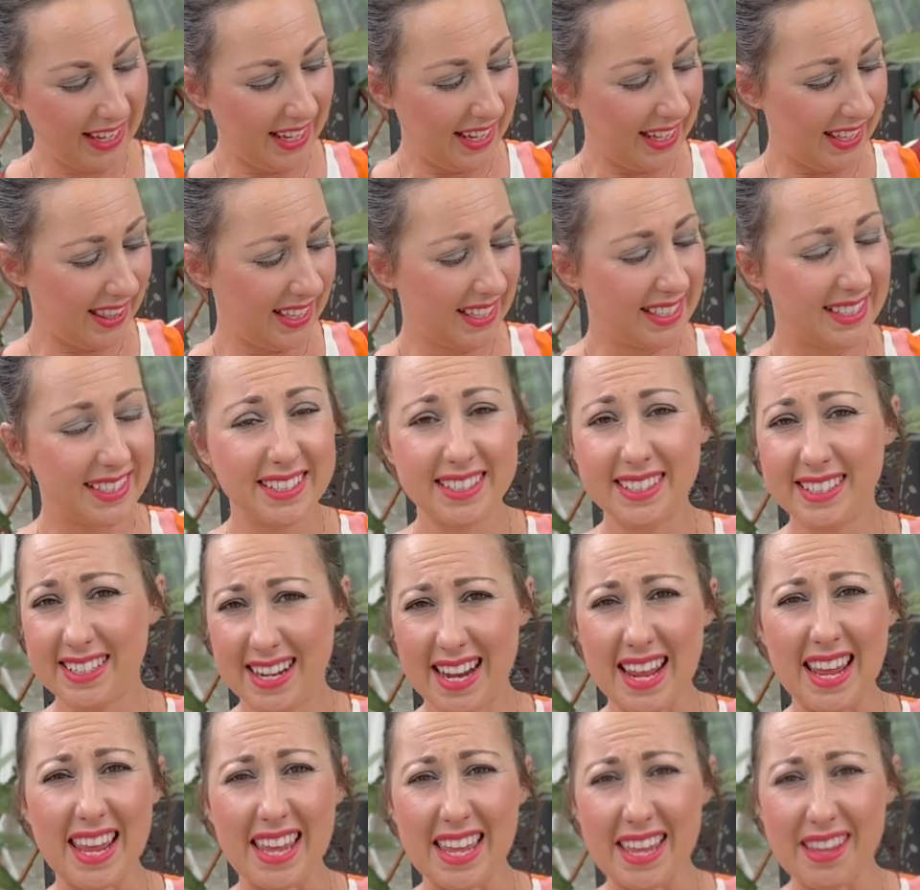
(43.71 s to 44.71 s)
This is
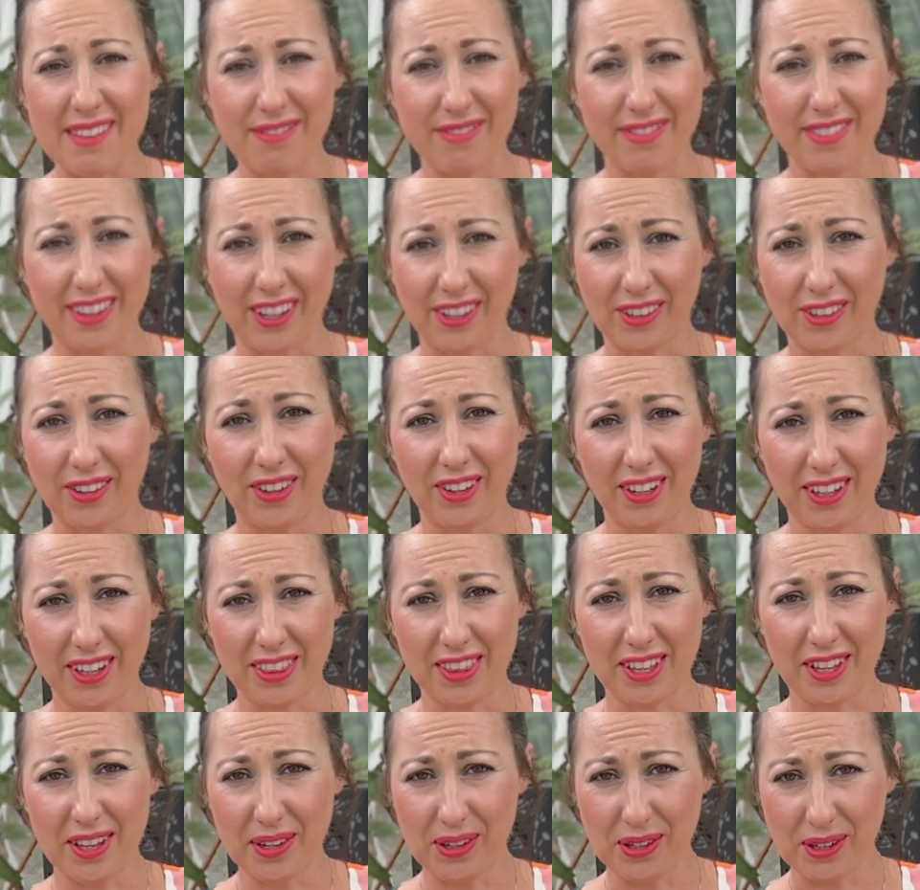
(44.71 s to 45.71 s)
Neve. I call her
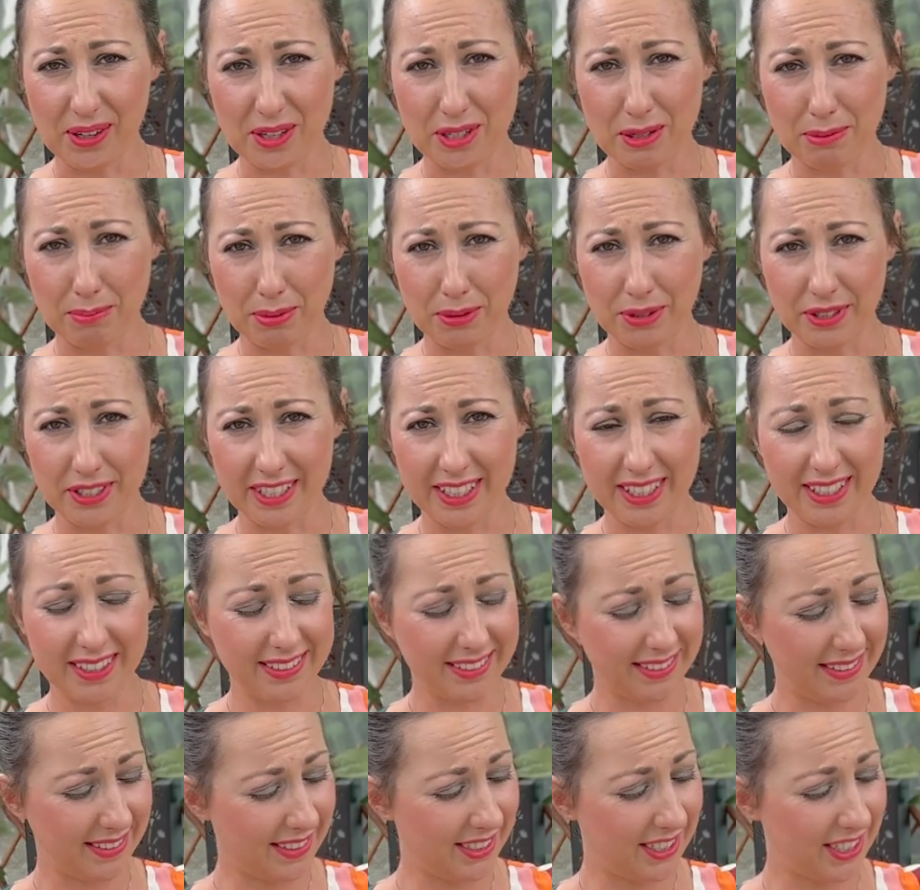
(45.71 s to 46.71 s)
the Yorkshire
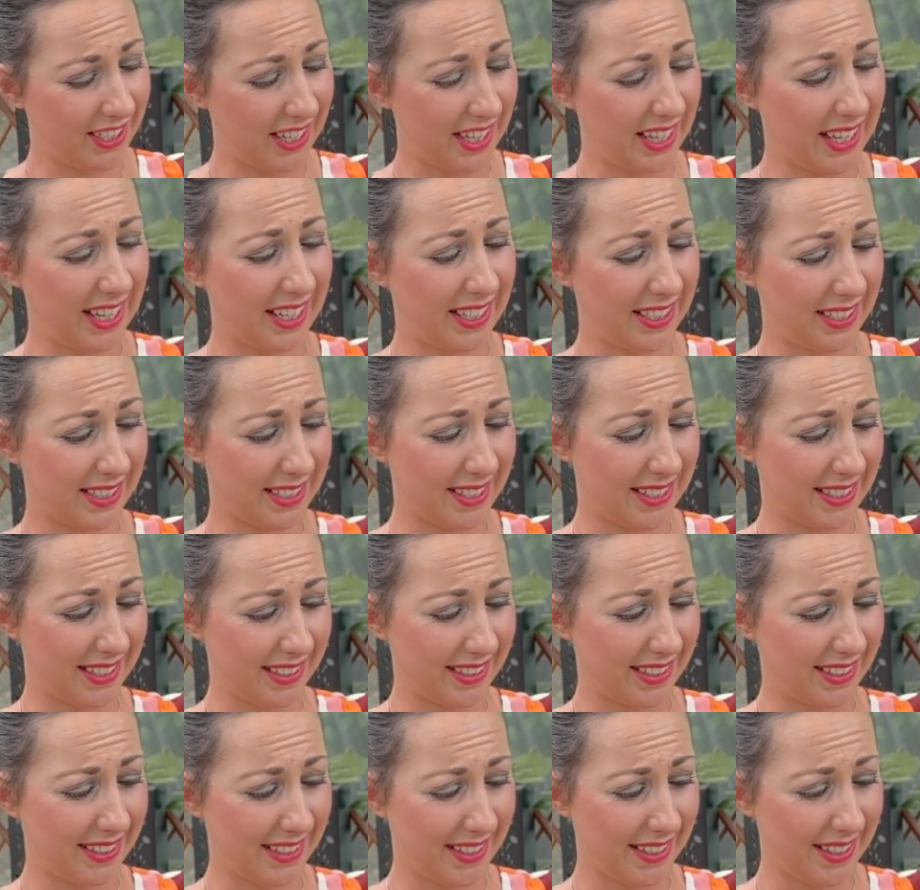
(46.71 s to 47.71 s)
Pudding. She's
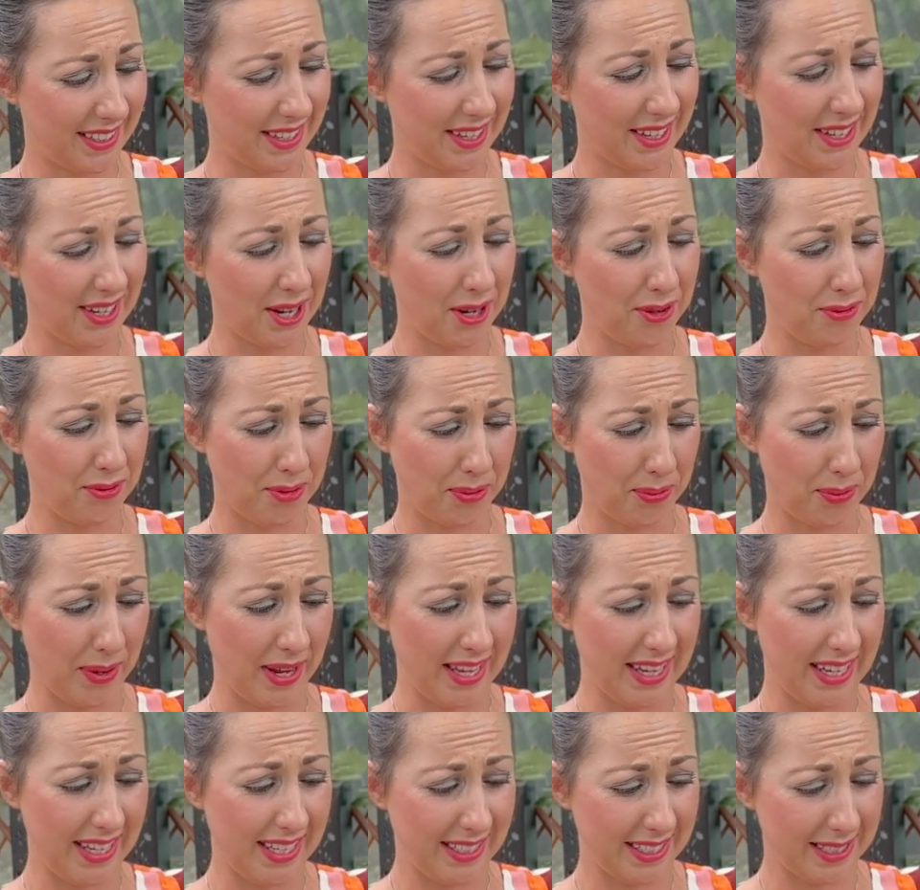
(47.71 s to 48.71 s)

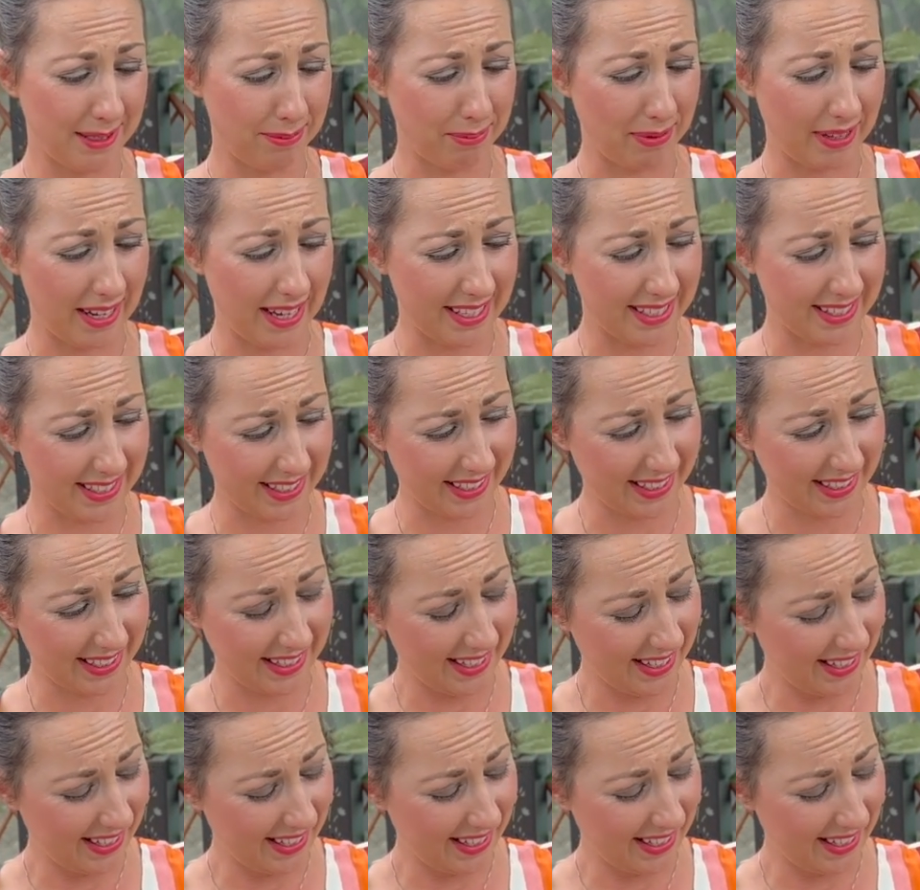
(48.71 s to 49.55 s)
overweight, bless her,